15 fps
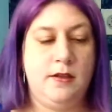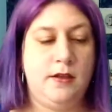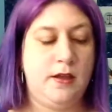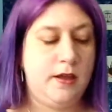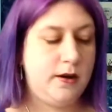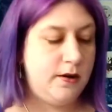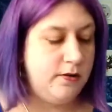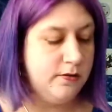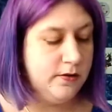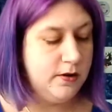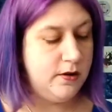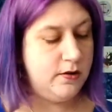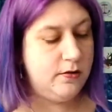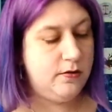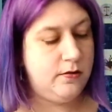I don't
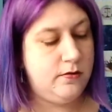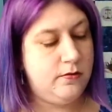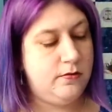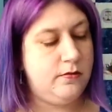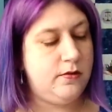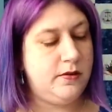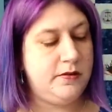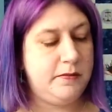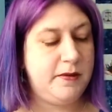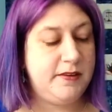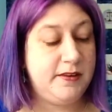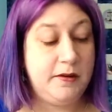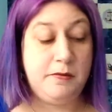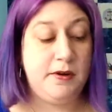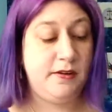know. I was about to
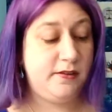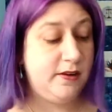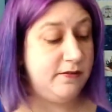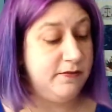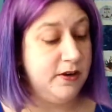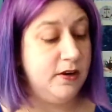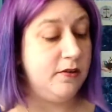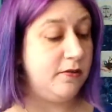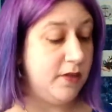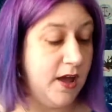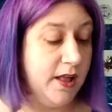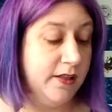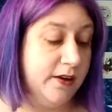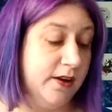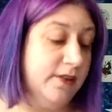say, what does he have to do with
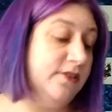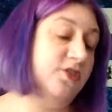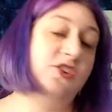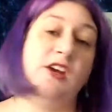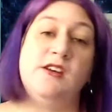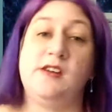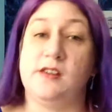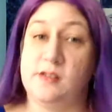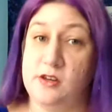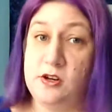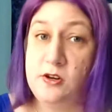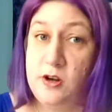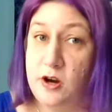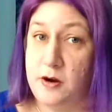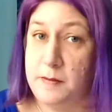holidays? Chinese New
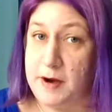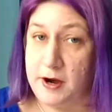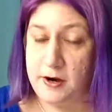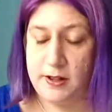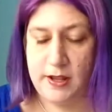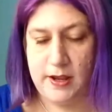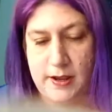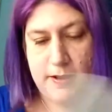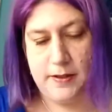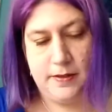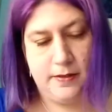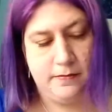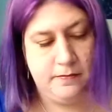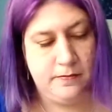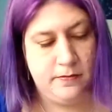Year, apparently.
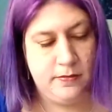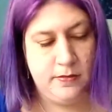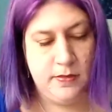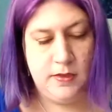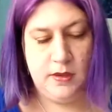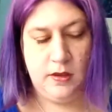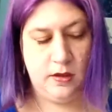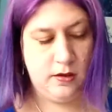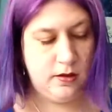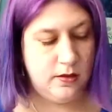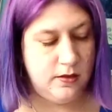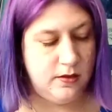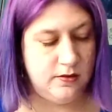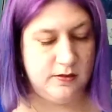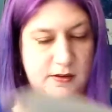
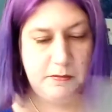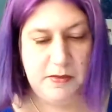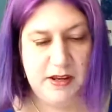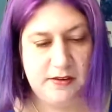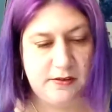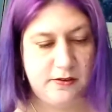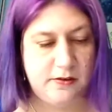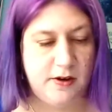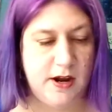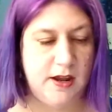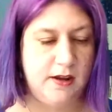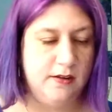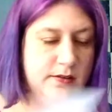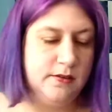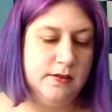There's some Easter
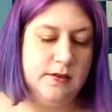eggs.